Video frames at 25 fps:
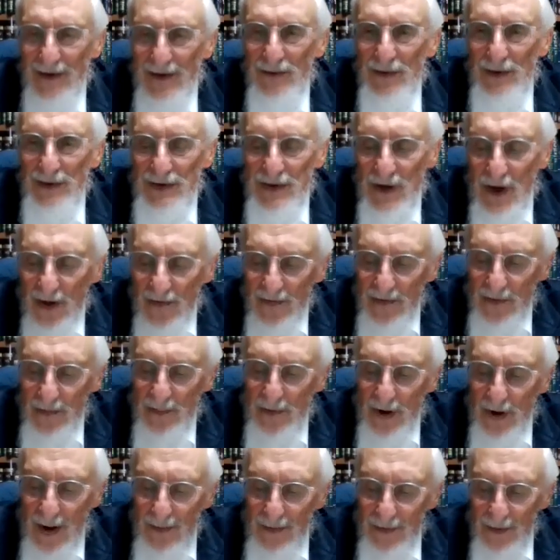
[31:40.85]
and resolve the
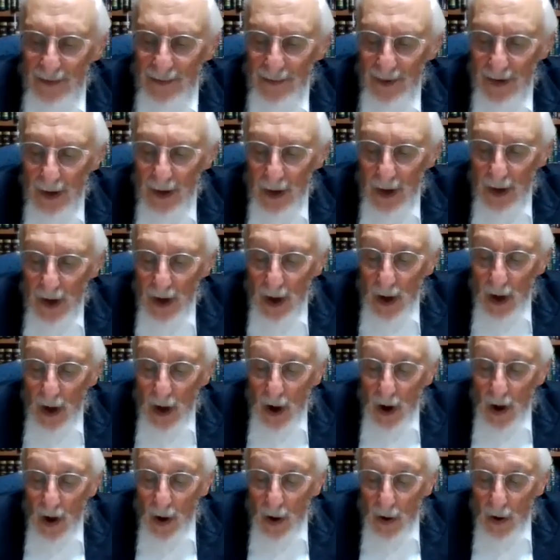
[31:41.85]
problem.
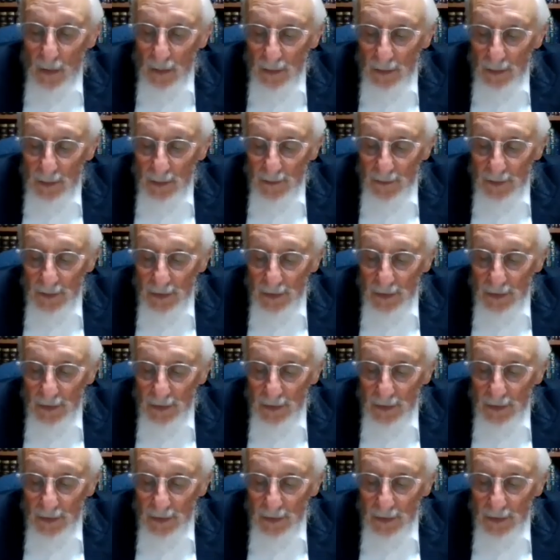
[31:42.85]
And